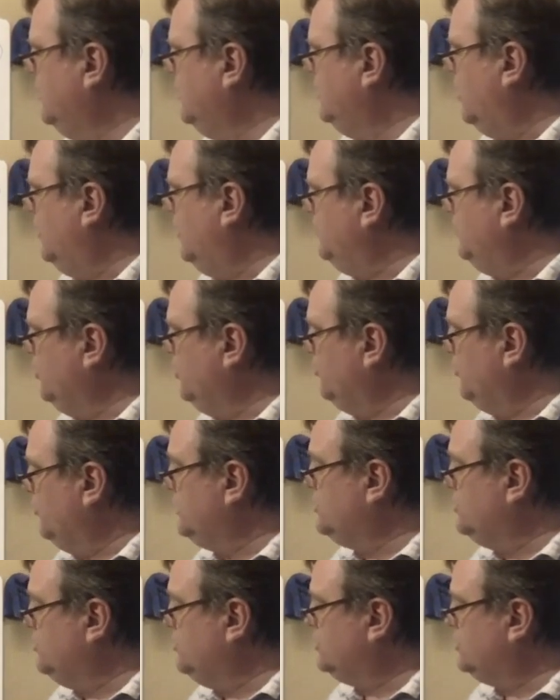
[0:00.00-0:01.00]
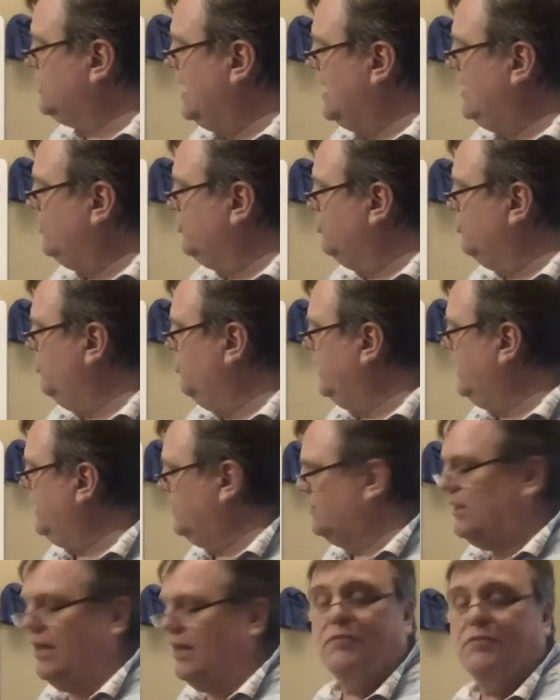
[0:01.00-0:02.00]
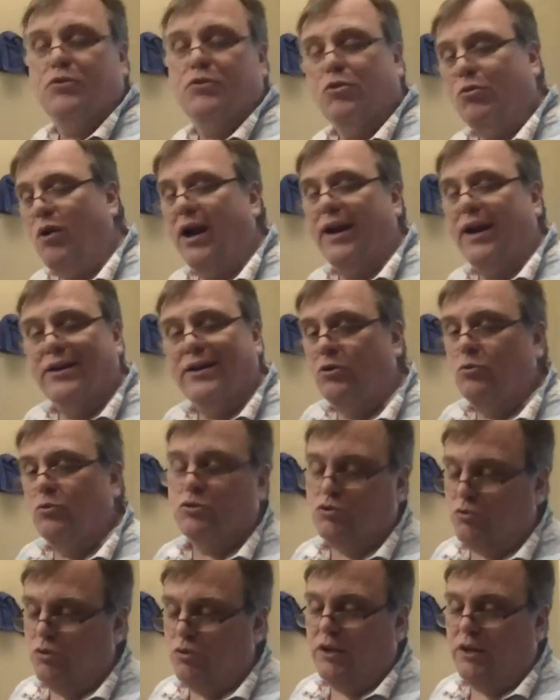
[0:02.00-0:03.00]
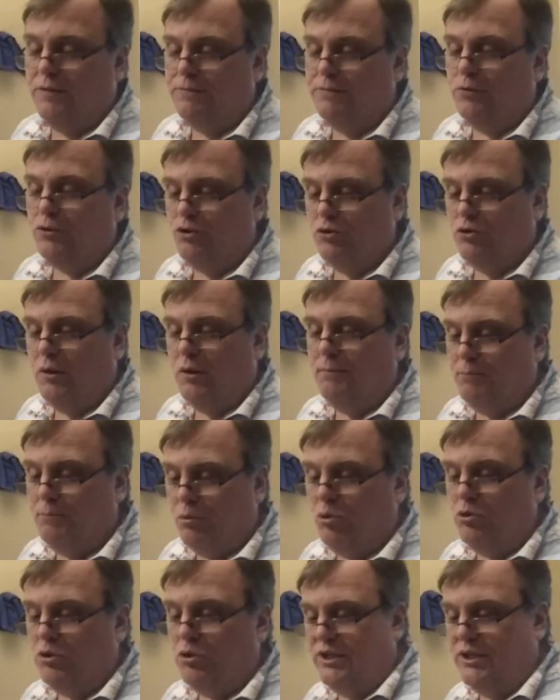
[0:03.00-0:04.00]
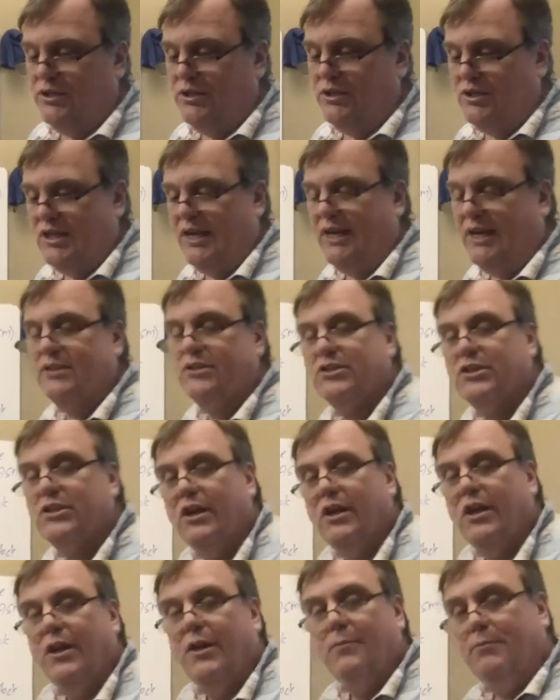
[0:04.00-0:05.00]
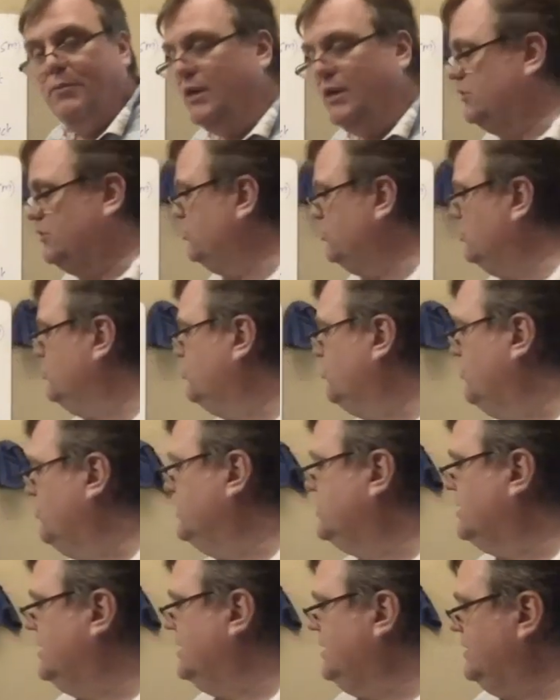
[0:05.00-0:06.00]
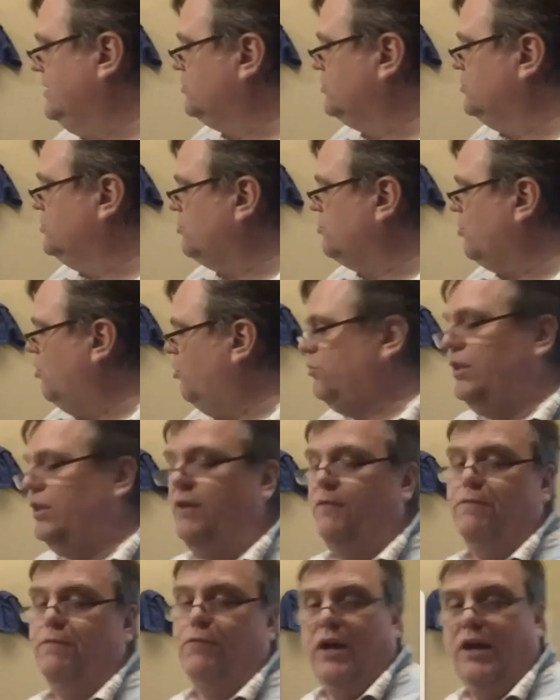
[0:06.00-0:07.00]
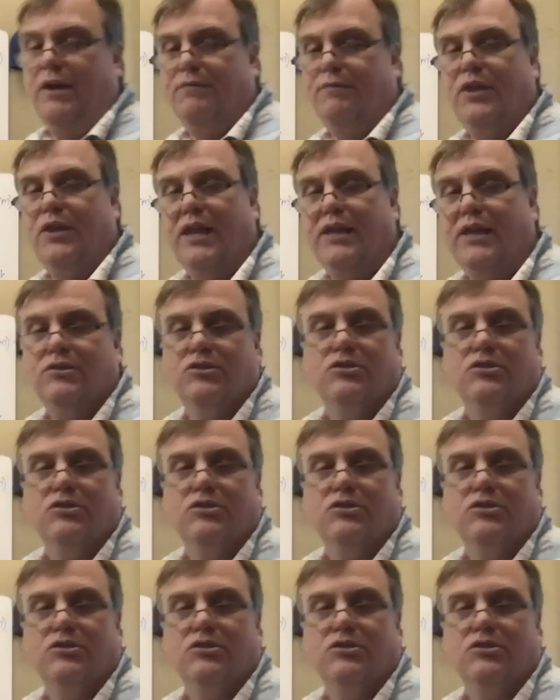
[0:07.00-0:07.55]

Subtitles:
The original style, you went out left or right, and it was really for doing Boolean tests because it was originally this was only for if thens.